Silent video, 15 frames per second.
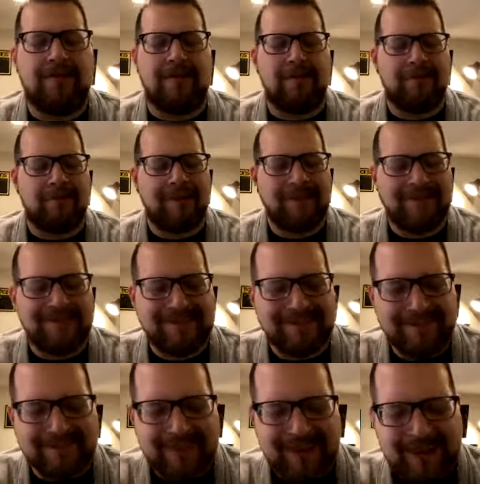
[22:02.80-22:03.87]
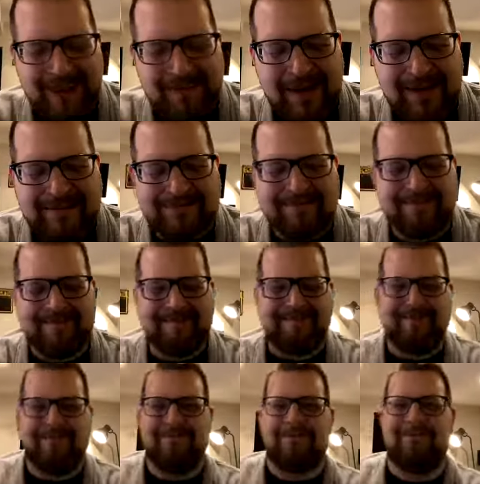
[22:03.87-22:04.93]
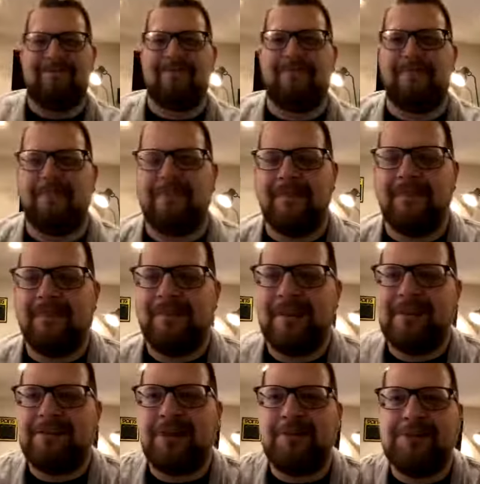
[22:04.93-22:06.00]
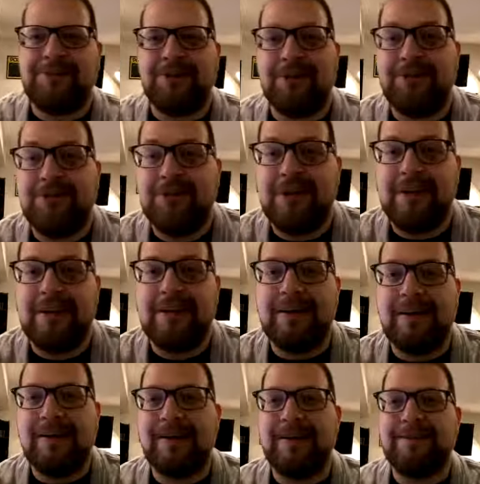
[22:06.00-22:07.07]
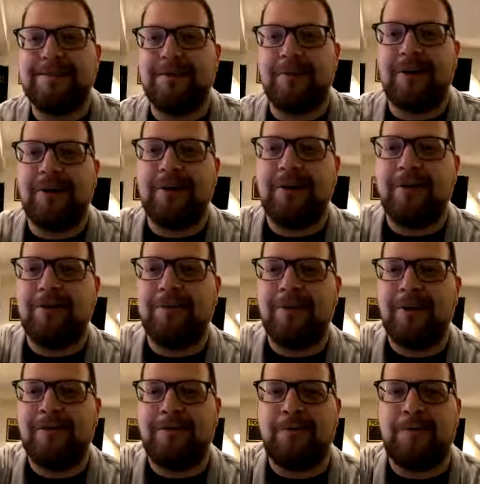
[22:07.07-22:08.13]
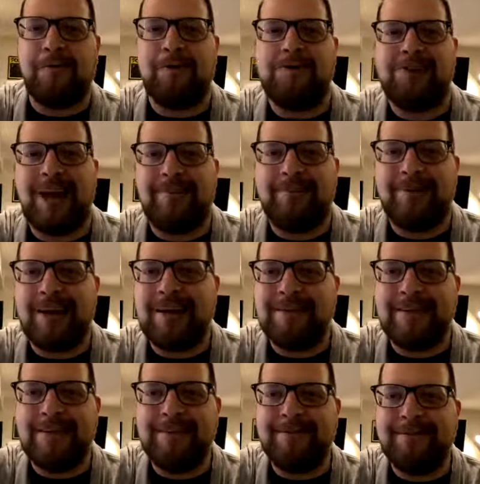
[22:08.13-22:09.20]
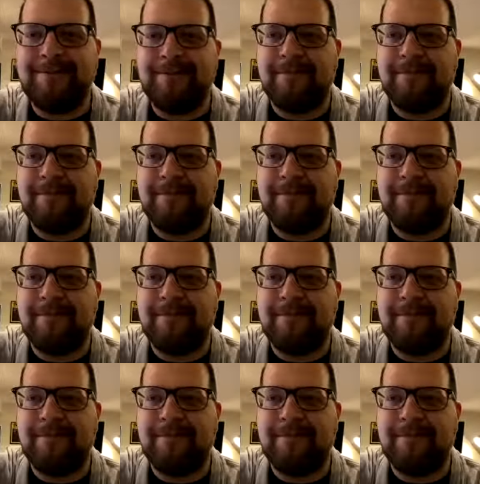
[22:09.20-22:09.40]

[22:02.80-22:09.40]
and all praise. Amen. Thanks. I'll be sure to tune in tomorrow for chapter 18.